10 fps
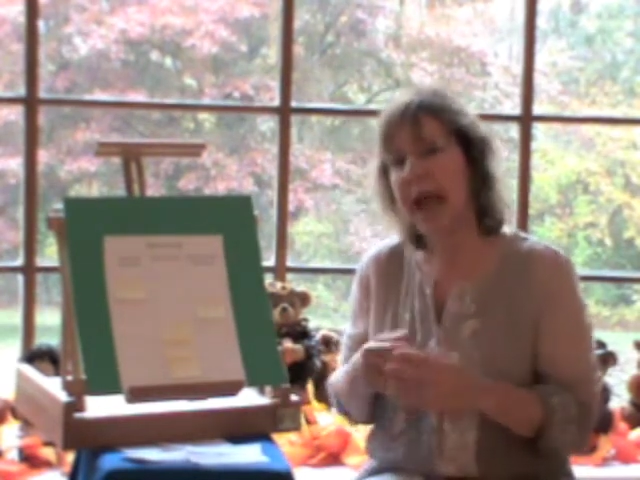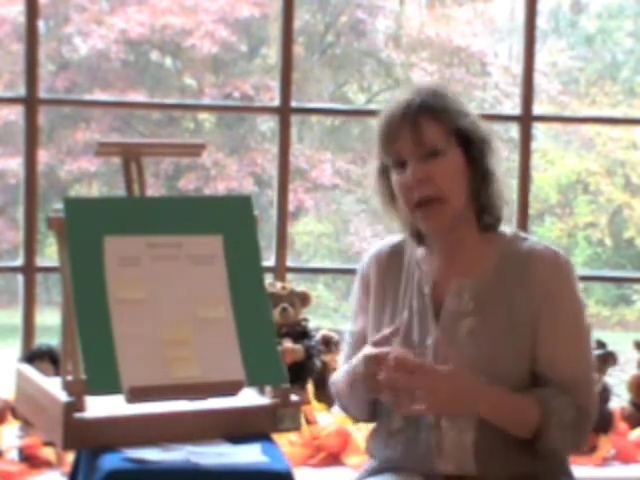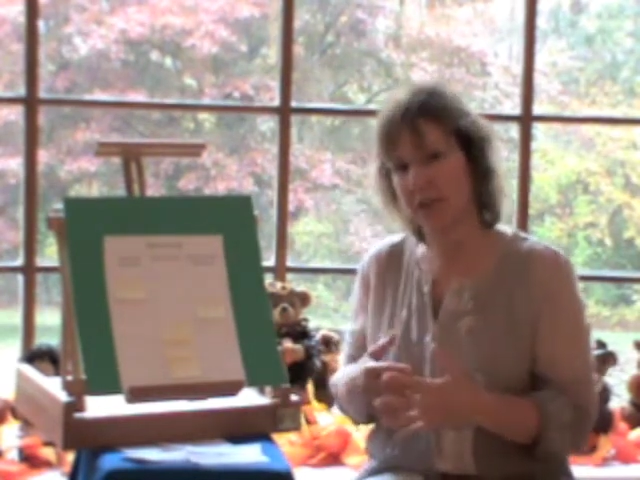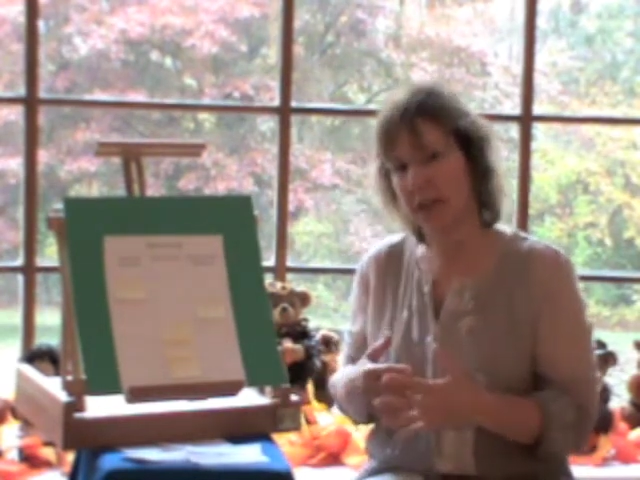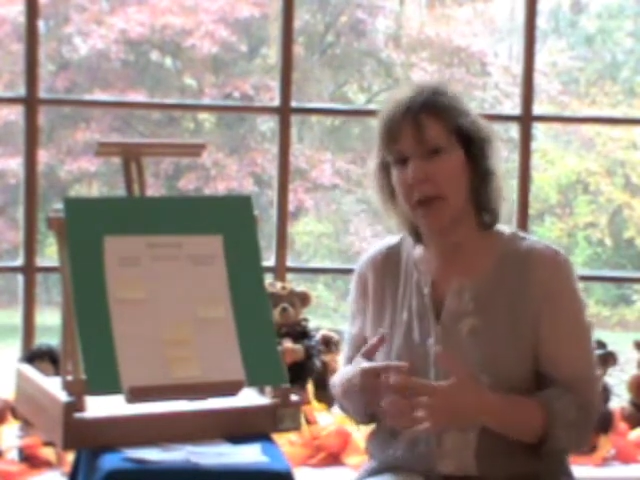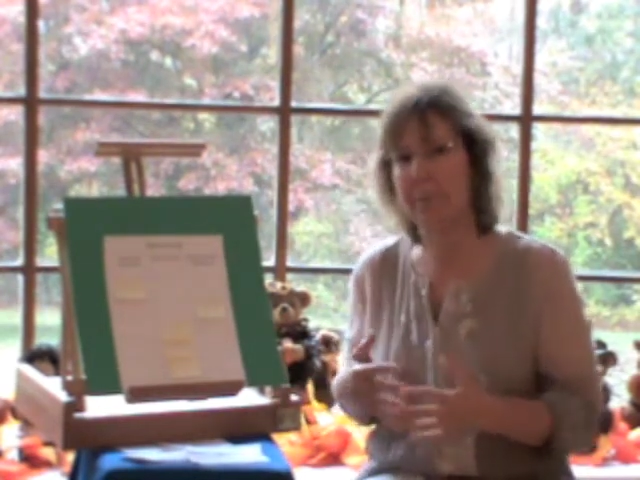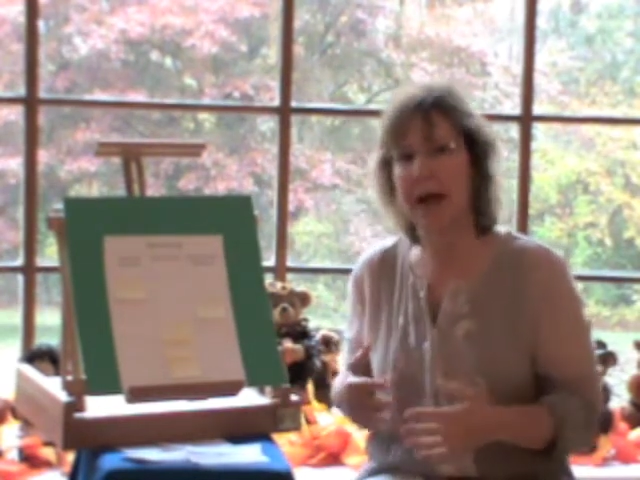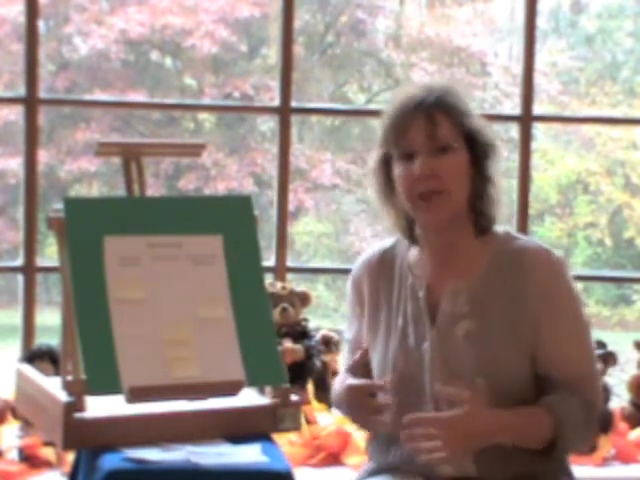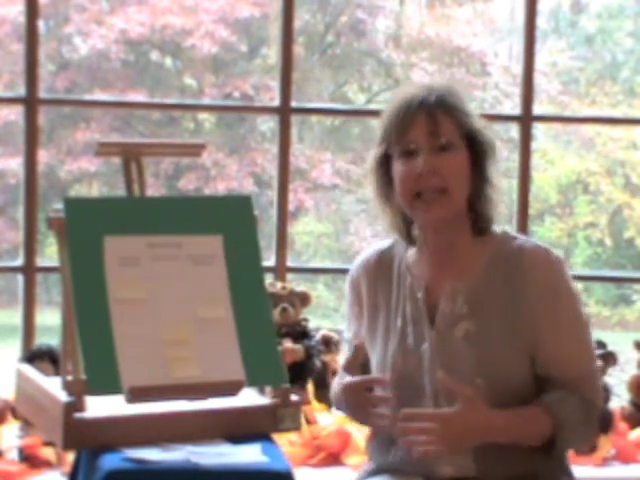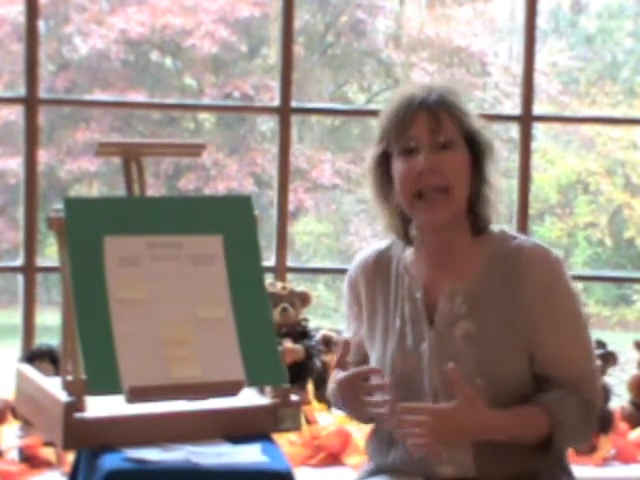asking
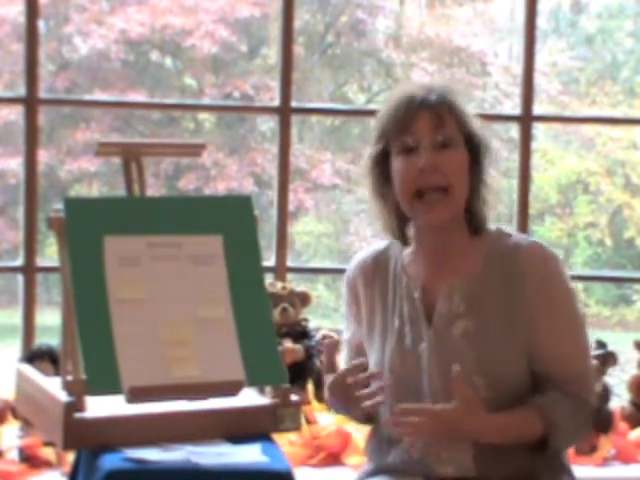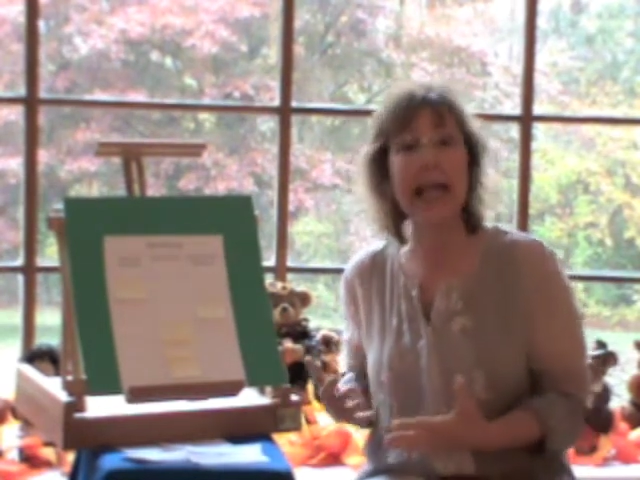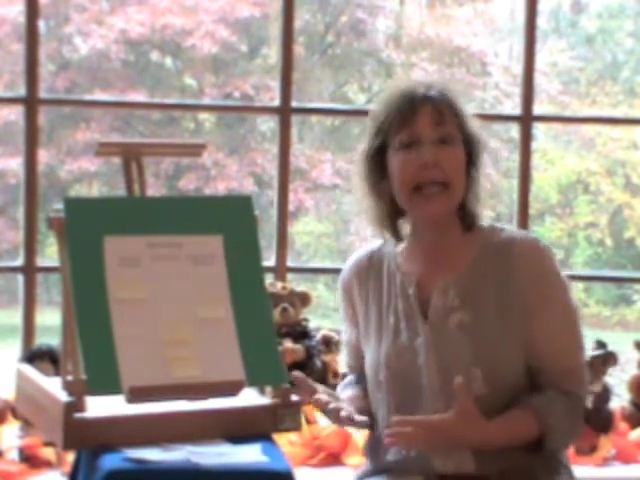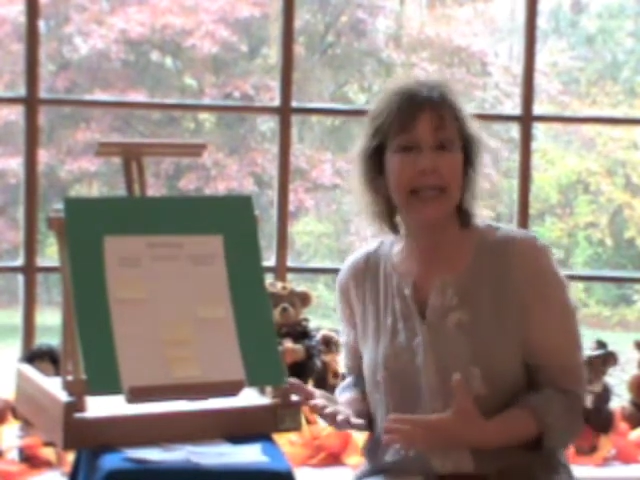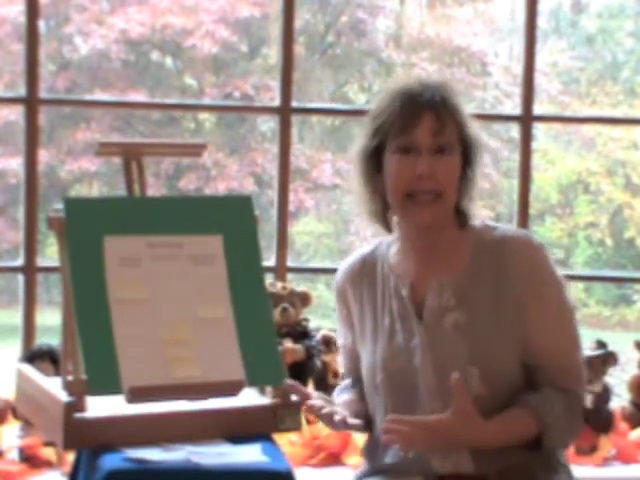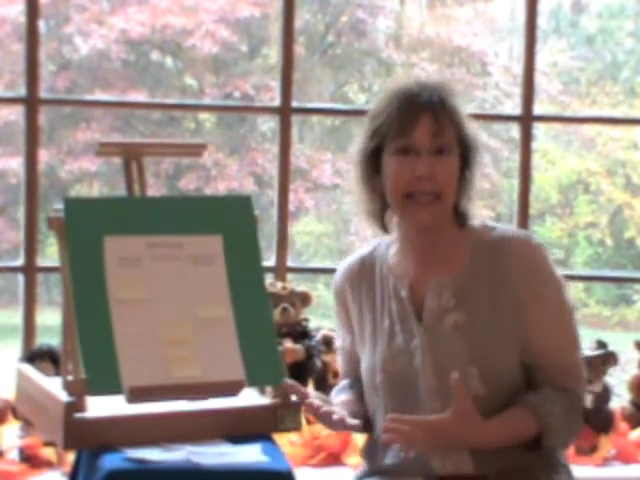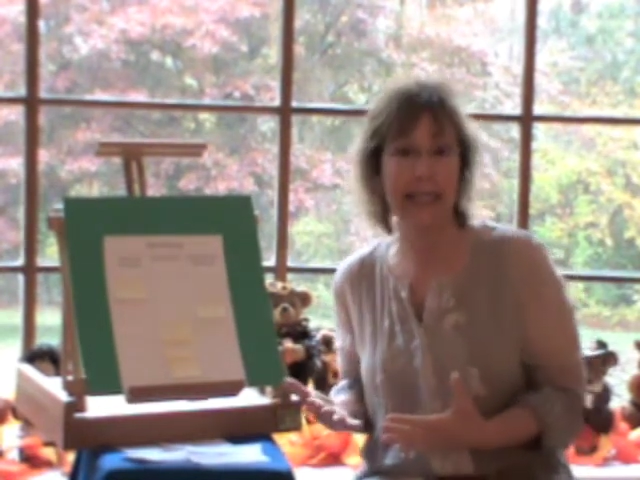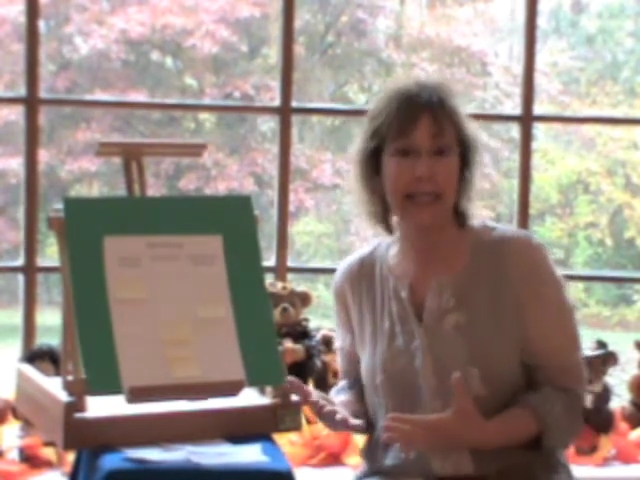about the candy